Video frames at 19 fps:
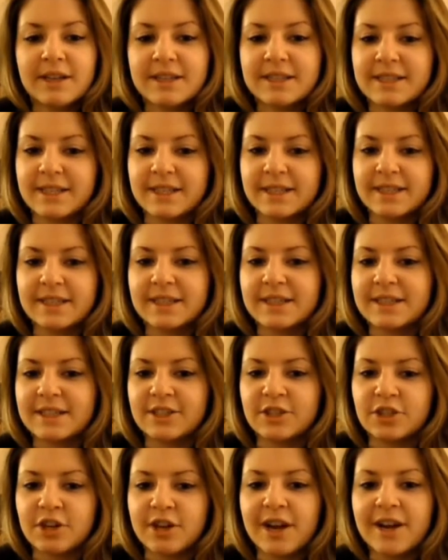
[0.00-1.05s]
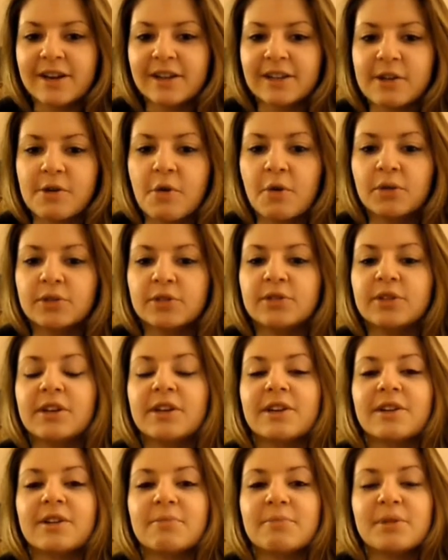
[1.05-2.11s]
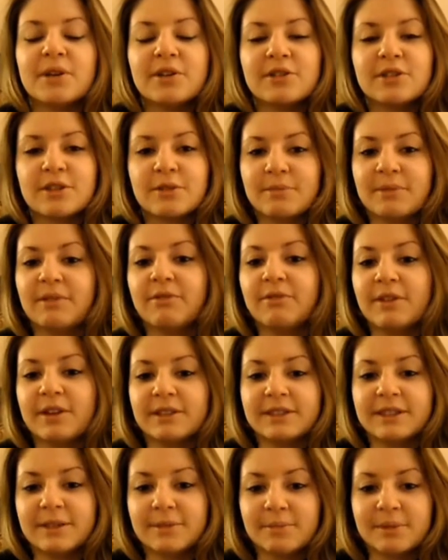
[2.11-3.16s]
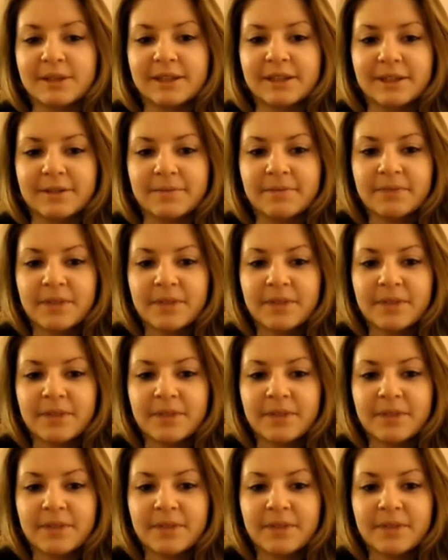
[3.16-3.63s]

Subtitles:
since it's genetically older than it appears to be phenotypically.